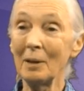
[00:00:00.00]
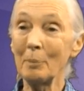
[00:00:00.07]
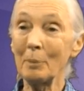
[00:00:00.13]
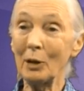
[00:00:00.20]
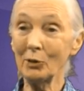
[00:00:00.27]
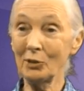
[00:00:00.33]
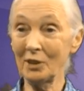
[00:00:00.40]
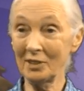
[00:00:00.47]

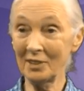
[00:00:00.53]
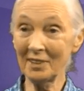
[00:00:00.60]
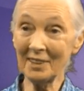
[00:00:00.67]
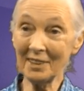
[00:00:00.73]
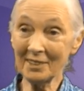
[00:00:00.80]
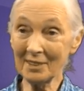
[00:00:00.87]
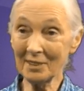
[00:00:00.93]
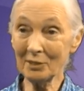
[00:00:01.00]
because it's a
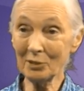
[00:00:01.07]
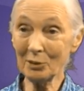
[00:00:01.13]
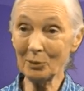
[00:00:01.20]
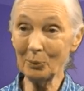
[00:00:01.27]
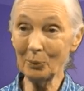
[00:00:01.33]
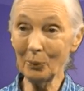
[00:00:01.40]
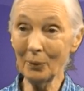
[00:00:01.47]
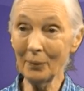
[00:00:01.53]
distance
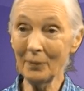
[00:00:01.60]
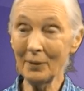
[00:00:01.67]
call.